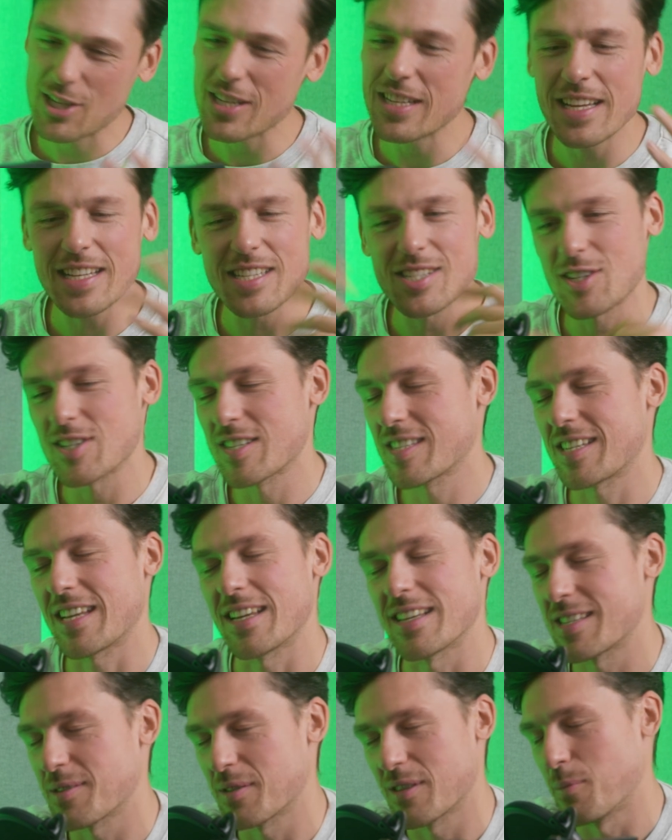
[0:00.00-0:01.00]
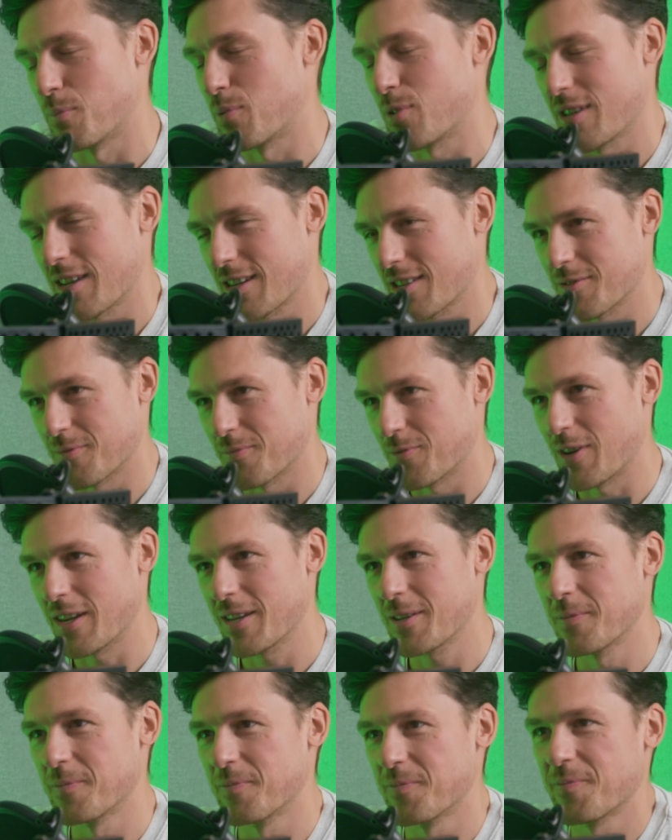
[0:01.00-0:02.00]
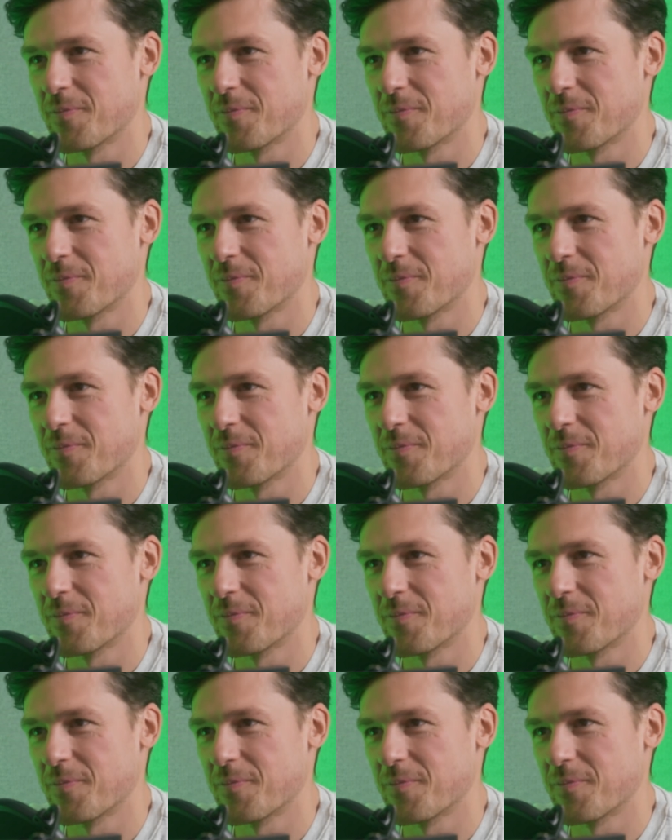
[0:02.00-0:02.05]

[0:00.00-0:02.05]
Let's just say it's the production, right?